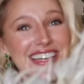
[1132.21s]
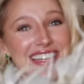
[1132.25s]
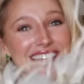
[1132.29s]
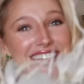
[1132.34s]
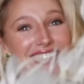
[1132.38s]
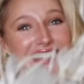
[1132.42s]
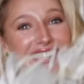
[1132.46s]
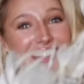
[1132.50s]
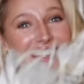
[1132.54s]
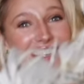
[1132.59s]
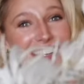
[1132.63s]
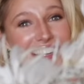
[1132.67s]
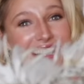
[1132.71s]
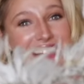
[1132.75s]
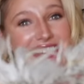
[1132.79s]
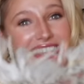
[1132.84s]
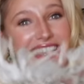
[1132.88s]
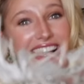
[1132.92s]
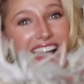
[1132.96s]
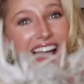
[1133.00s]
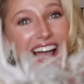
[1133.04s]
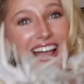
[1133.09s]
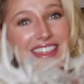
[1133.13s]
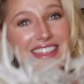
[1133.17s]
Look
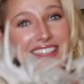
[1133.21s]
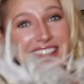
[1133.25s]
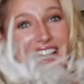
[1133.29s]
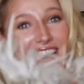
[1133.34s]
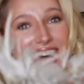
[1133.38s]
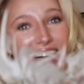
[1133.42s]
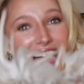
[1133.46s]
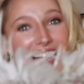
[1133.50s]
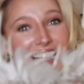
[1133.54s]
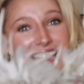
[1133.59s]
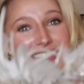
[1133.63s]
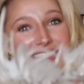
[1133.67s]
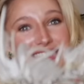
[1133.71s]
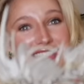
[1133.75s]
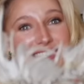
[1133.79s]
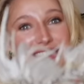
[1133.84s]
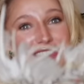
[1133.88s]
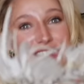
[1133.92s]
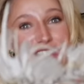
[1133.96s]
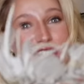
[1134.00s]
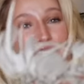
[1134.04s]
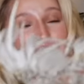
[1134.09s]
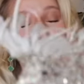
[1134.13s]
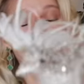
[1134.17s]
at that.
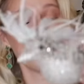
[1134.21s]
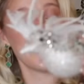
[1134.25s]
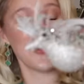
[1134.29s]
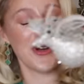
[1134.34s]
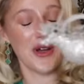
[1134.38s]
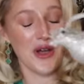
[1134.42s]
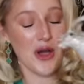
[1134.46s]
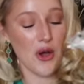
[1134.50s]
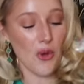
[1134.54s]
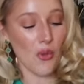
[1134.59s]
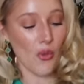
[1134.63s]
So